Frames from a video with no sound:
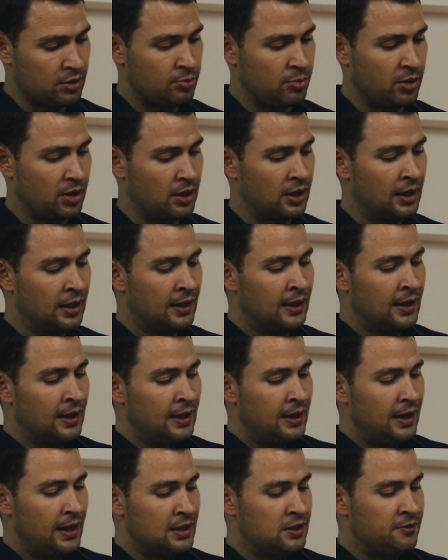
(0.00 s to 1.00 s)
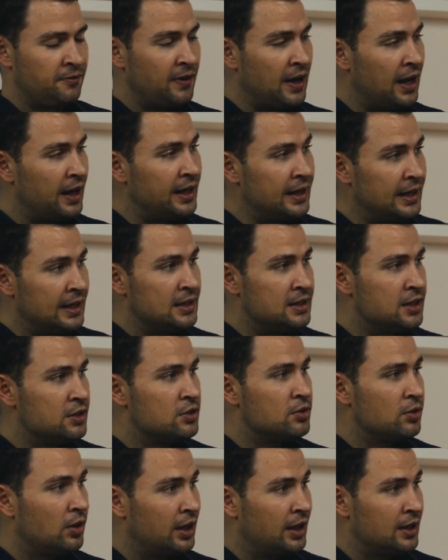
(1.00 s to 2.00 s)
But it's fairly easy
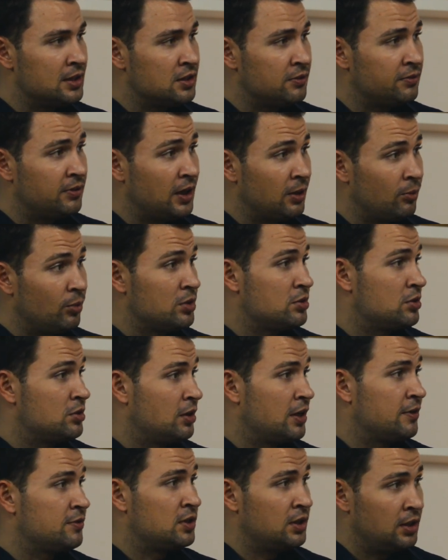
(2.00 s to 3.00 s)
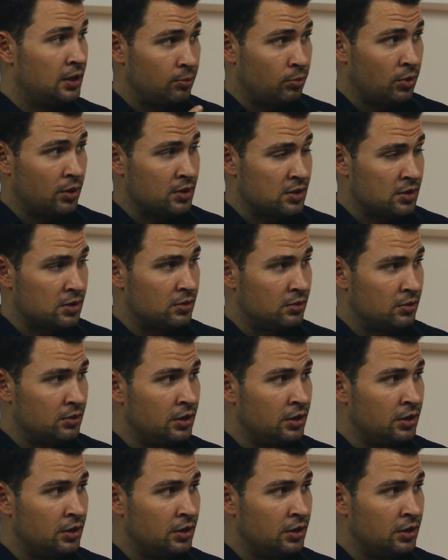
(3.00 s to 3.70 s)
to identify once you have seen it once.